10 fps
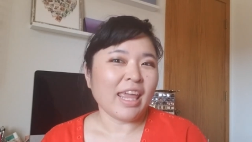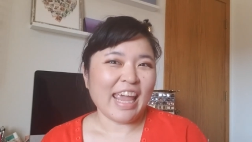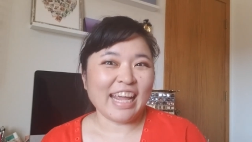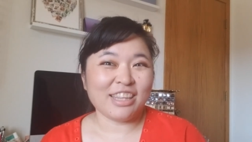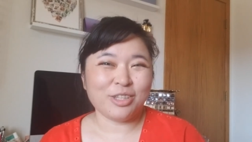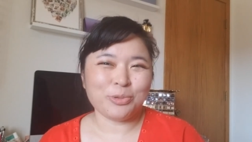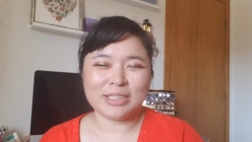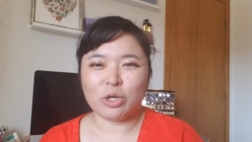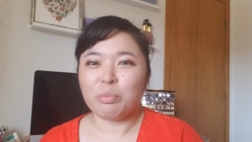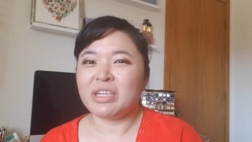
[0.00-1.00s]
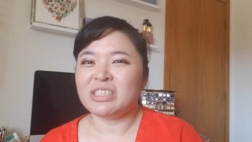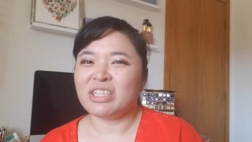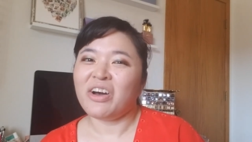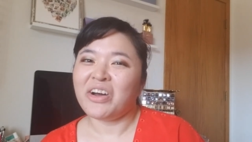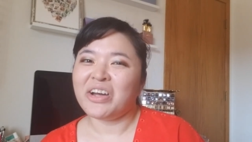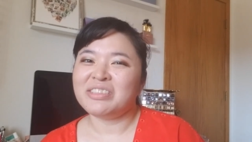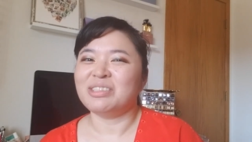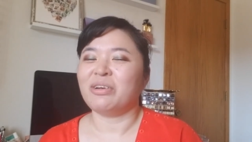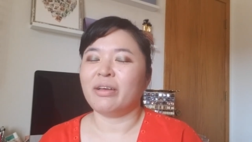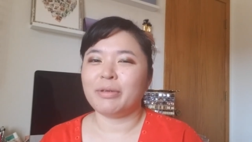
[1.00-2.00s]
and the U S Open is on,
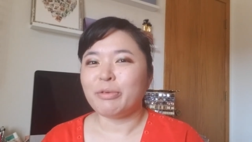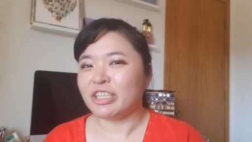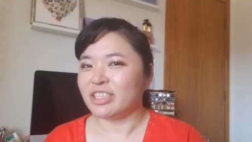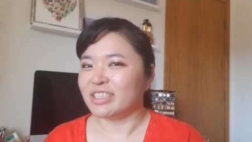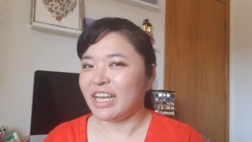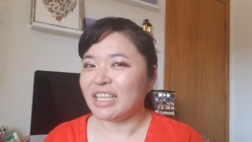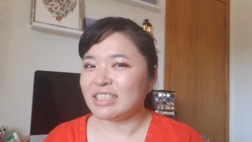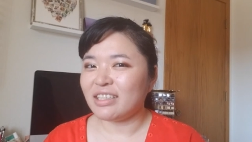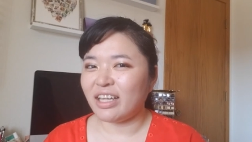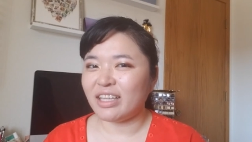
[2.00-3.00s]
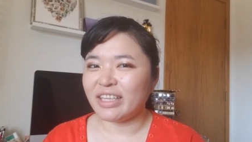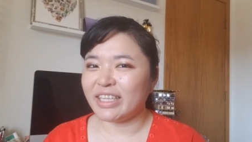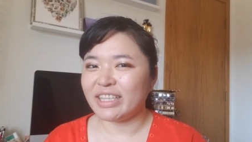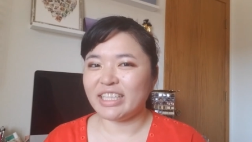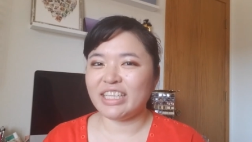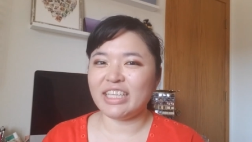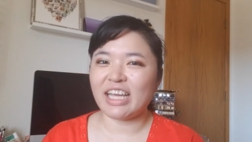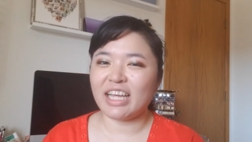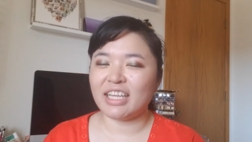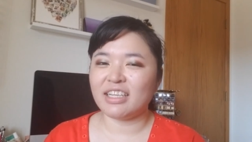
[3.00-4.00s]
so I've been watching tennis a lot lately
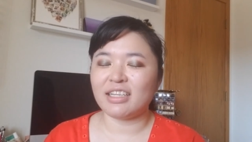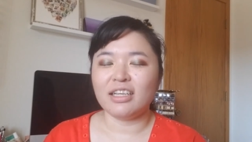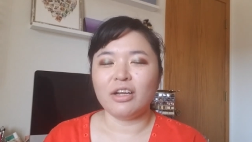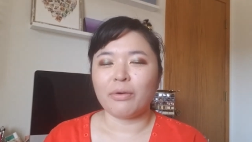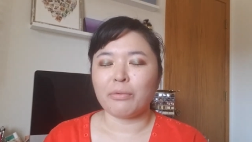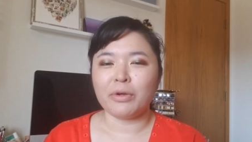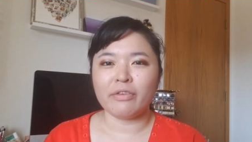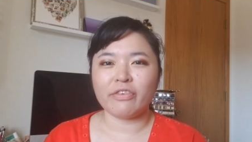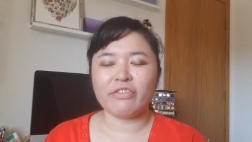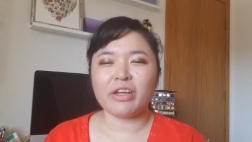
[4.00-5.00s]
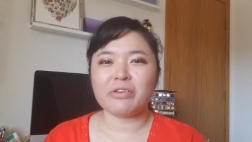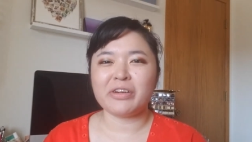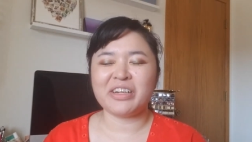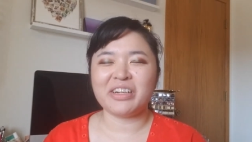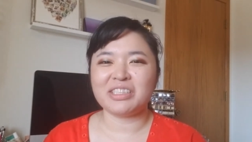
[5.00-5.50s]
and rooting for Federer.